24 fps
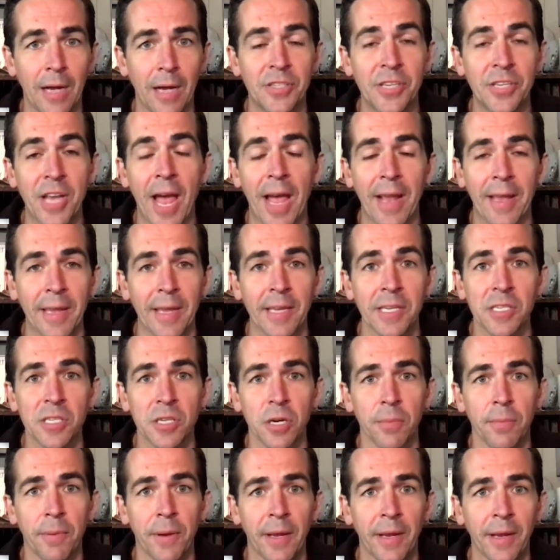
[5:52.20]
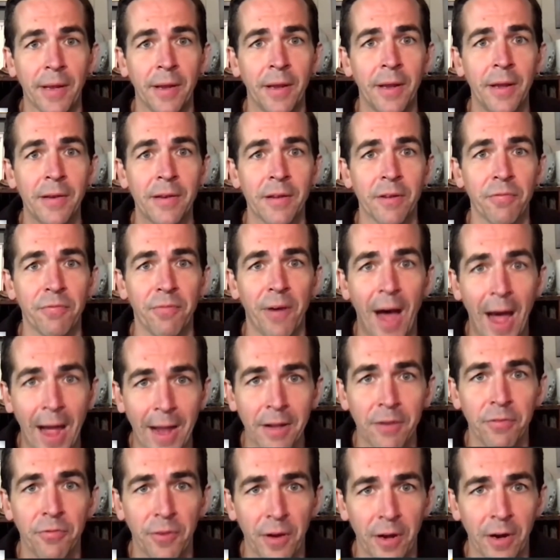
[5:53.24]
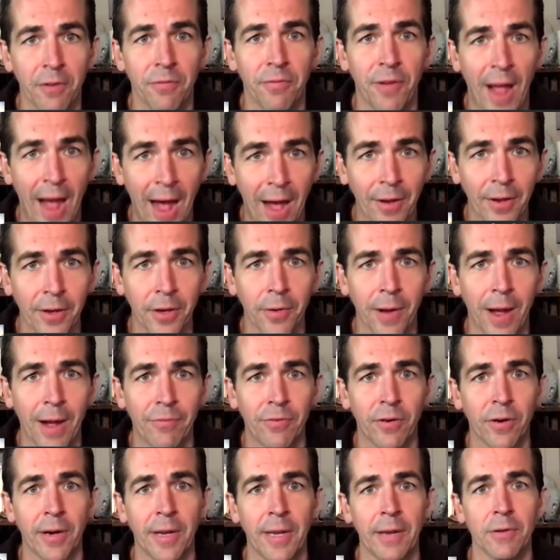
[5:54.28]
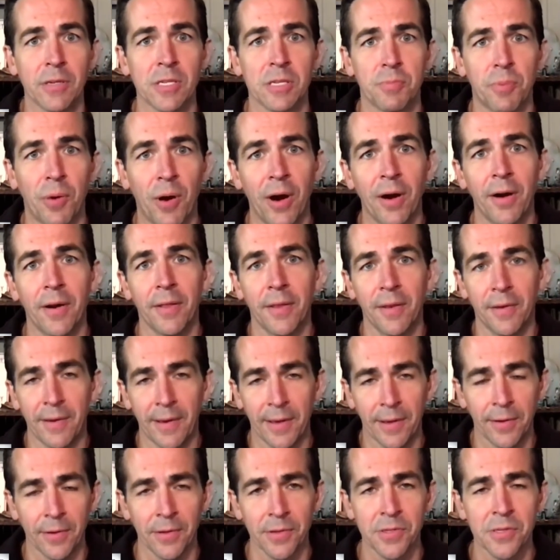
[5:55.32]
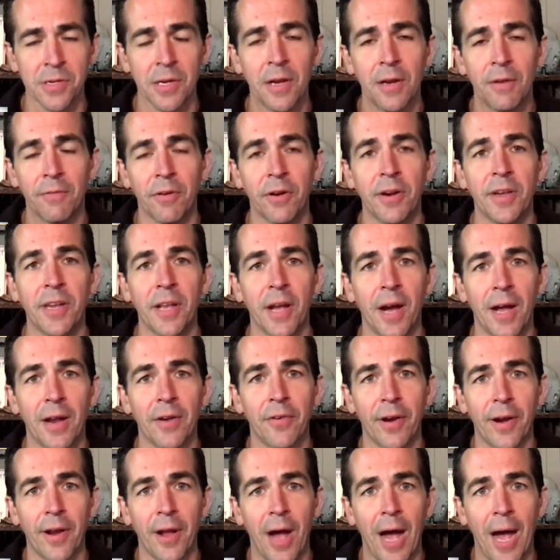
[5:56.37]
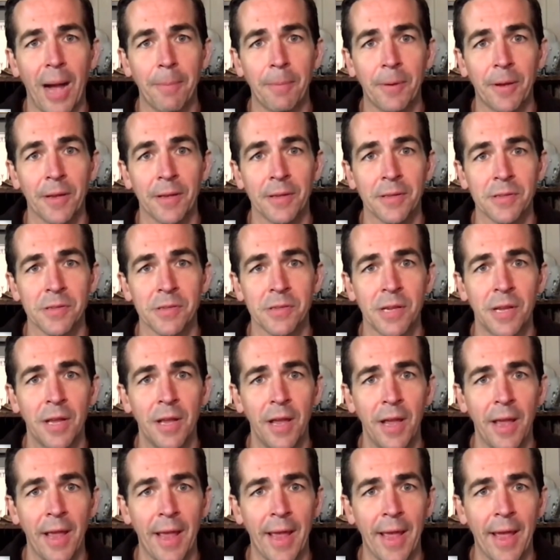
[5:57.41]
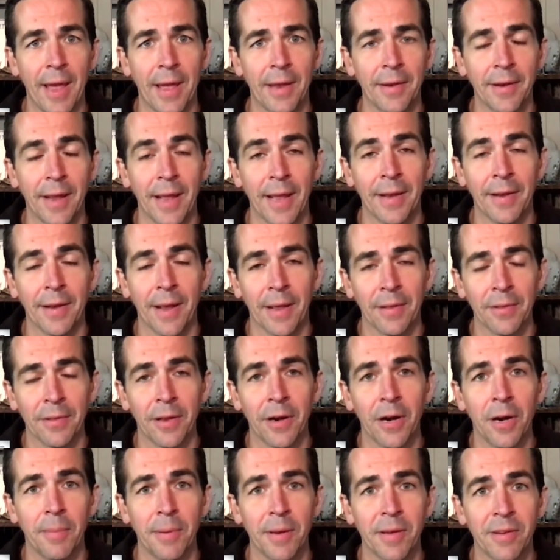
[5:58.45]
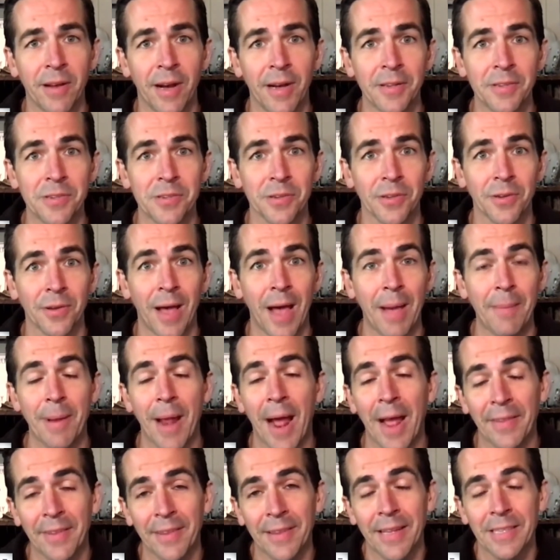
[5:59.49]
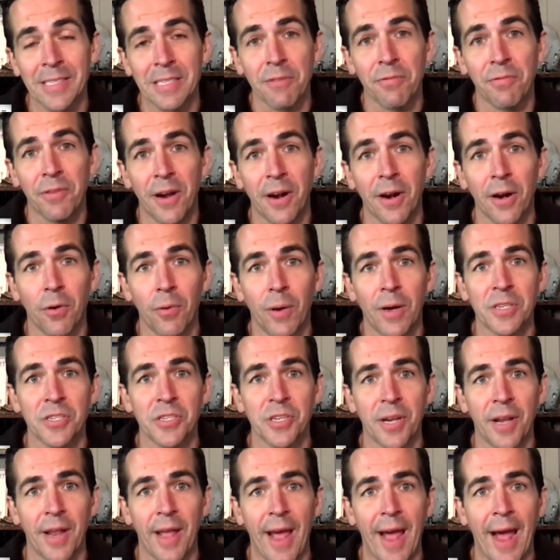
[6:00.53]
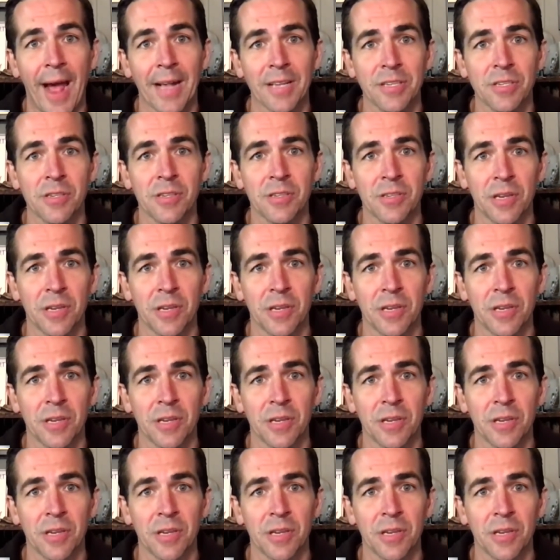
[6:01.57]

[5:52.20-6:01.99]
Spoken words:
Jack Easterby to find fair value after he was part of the deals for DeAndre Hopkins and Laremy Tunsil? I mean, I think that's a fair question to ask.